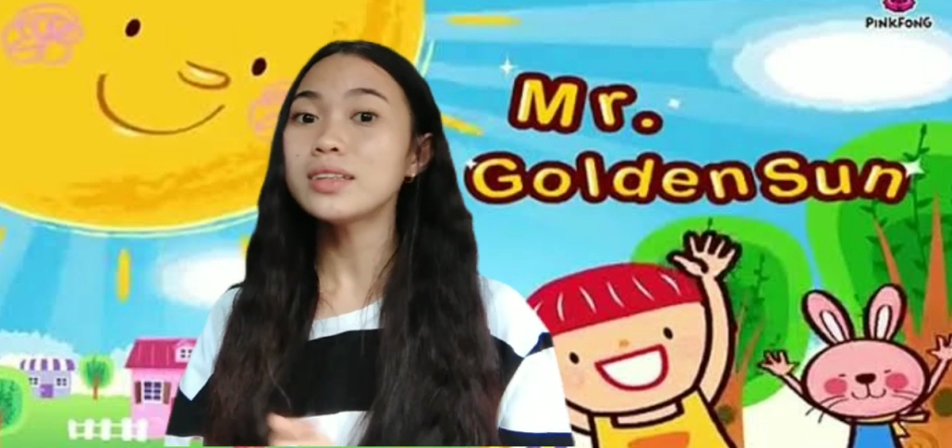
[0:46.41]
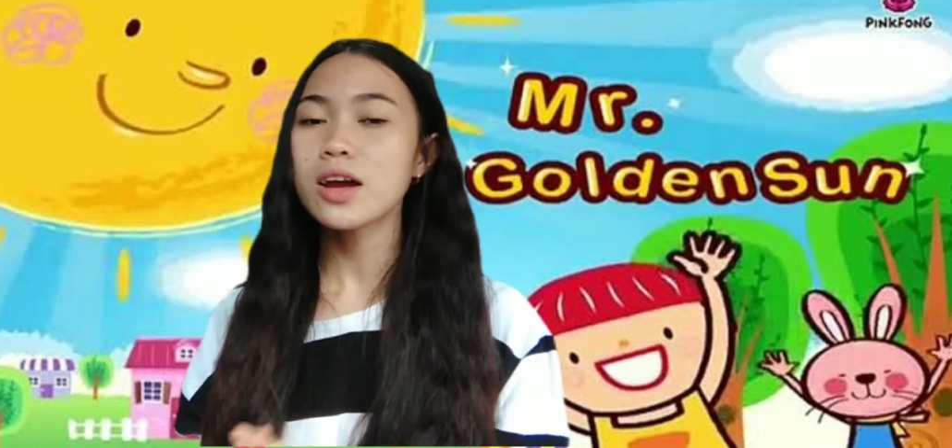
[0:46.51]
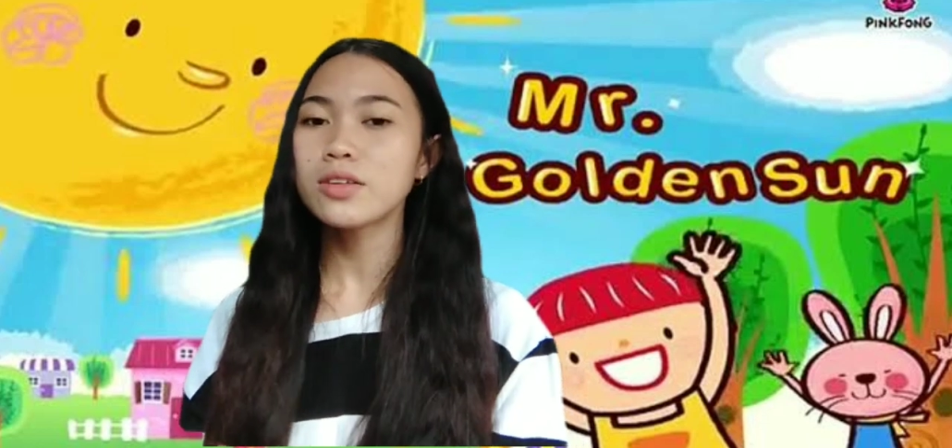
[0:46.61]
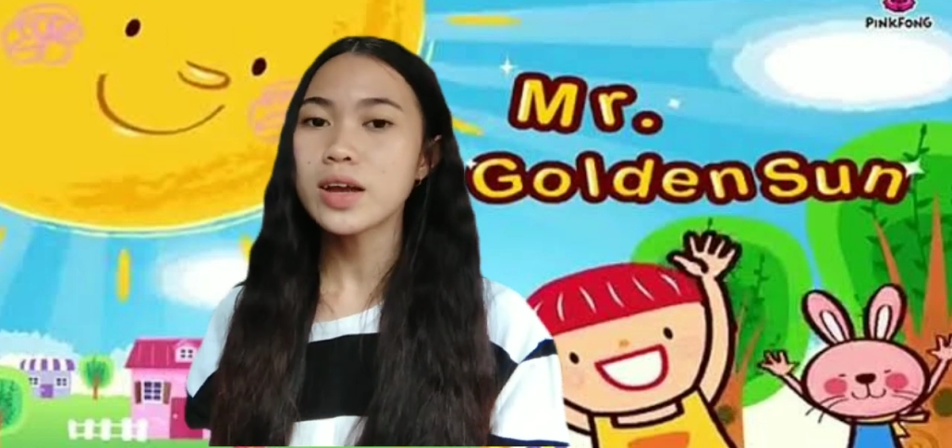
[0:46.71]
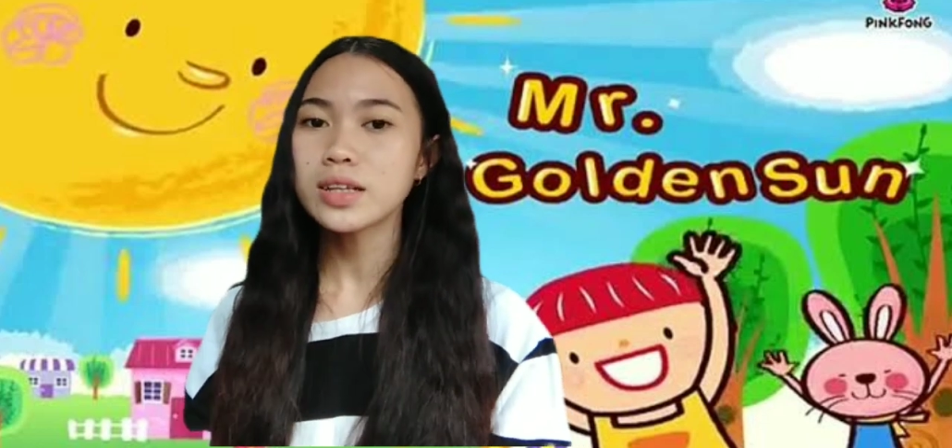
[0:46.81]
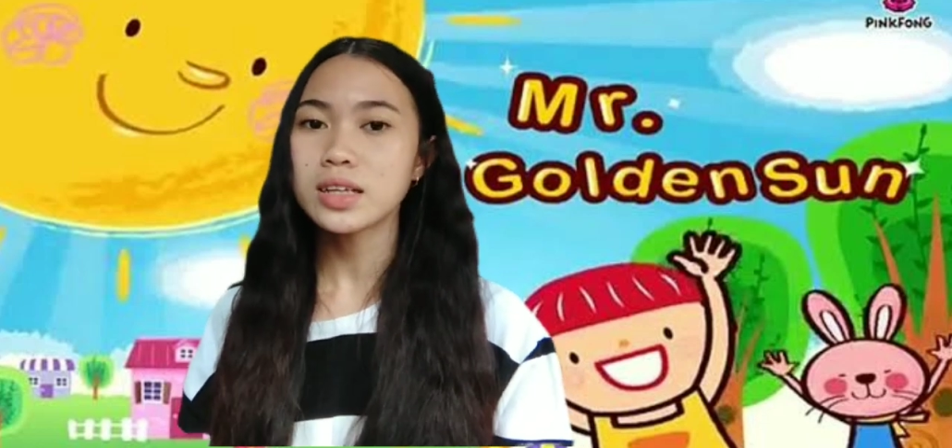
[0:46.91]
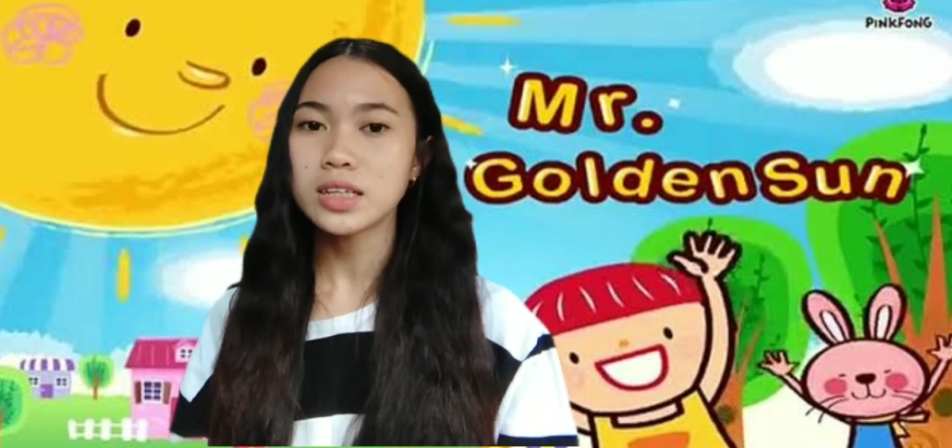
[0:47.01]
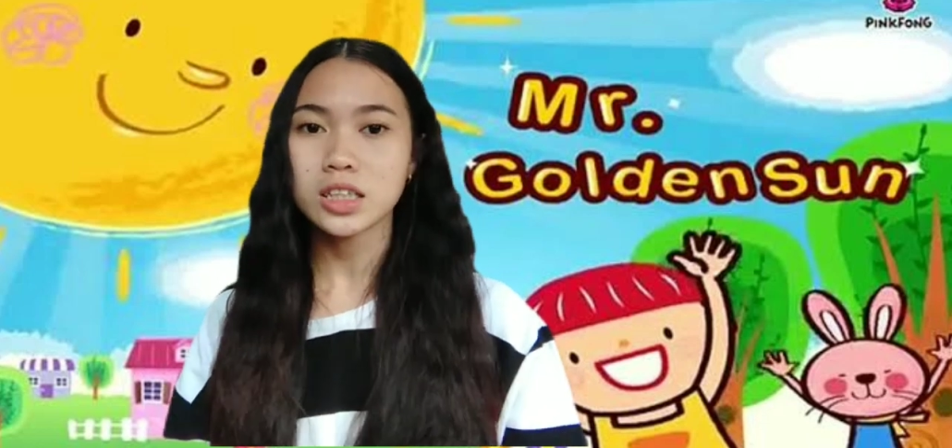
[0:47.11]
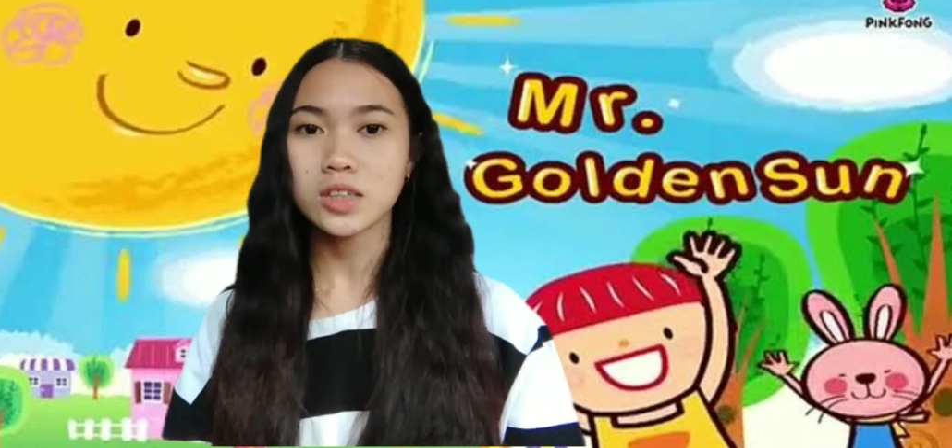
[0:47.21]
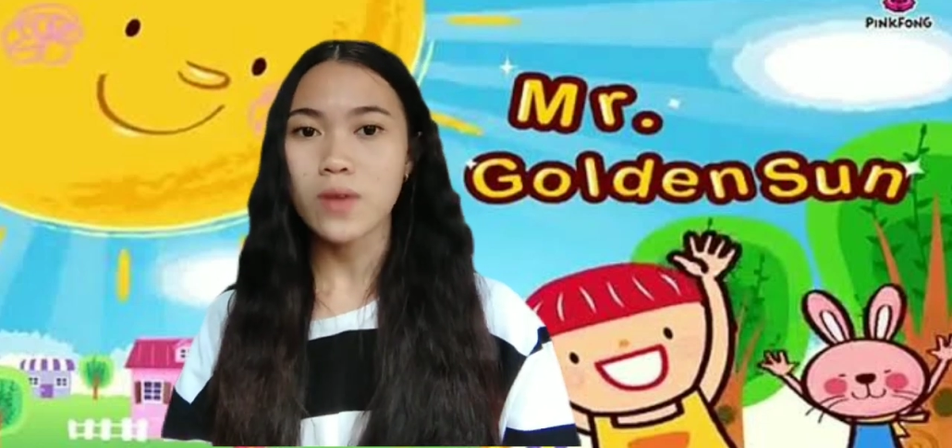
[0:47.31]
and I rate
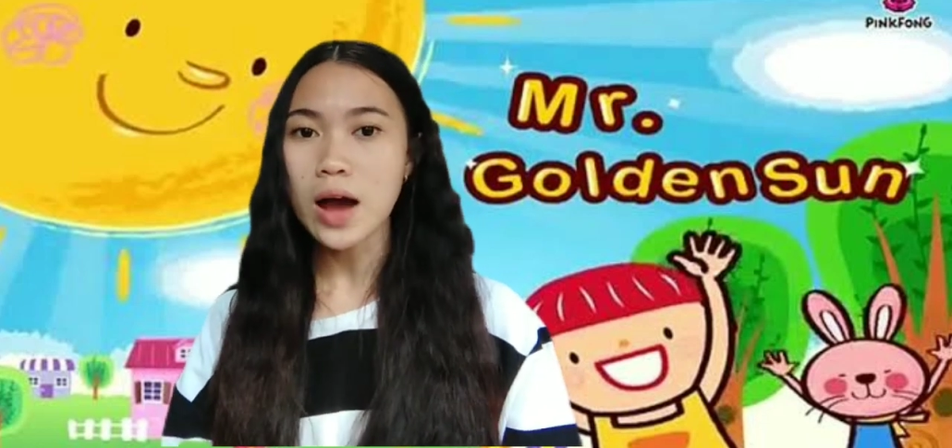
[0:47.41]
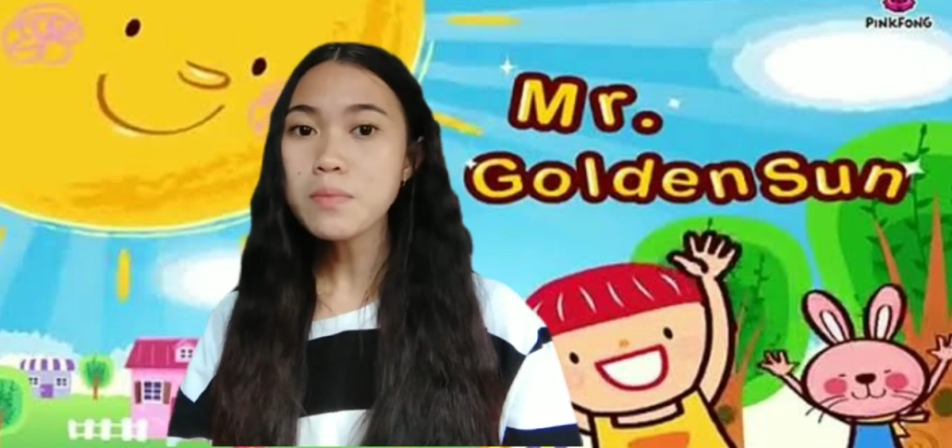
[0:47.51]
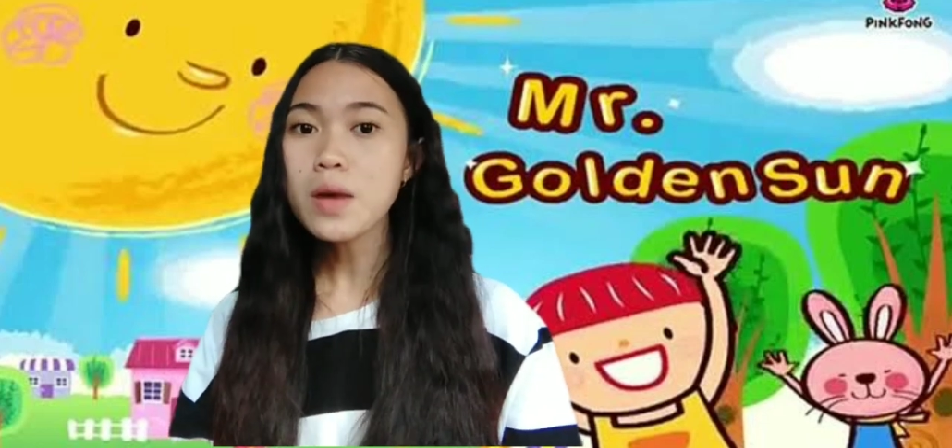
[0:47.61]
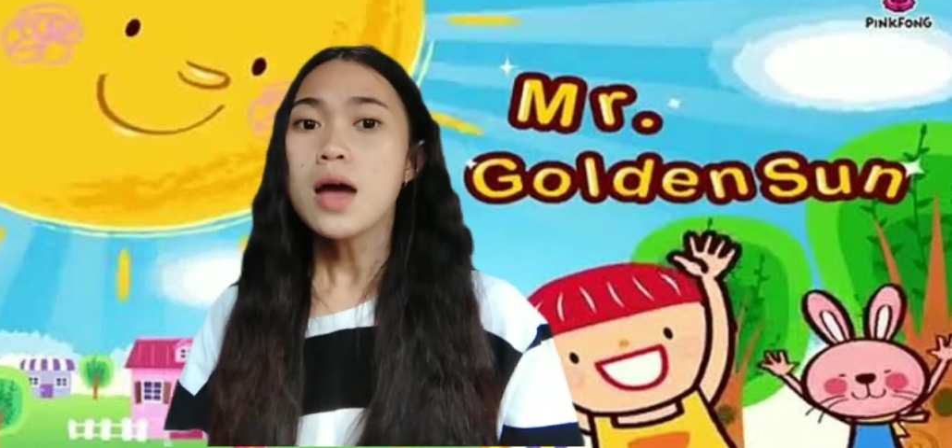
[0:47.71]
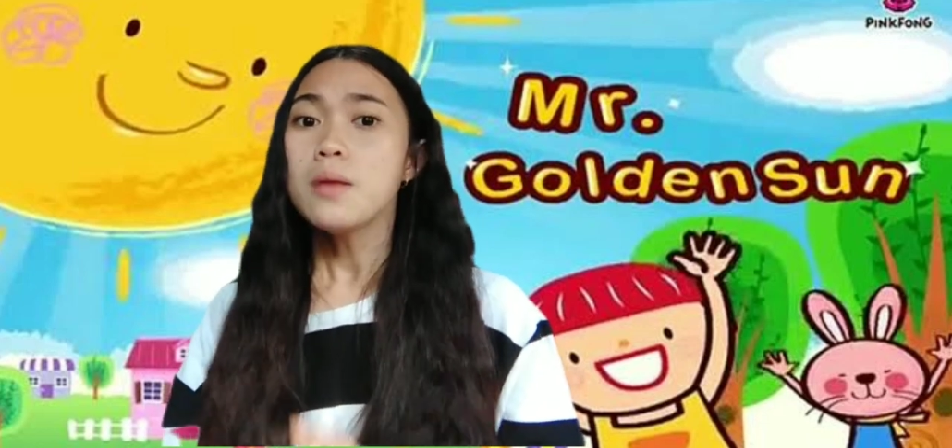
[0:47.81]
it as 5